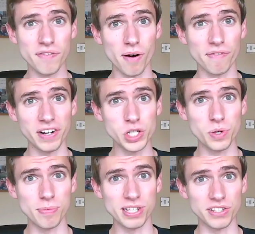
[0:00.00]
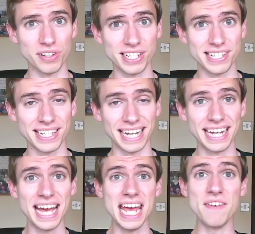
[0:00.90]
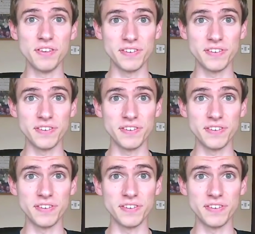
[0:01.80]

from French with Mr Innes today. If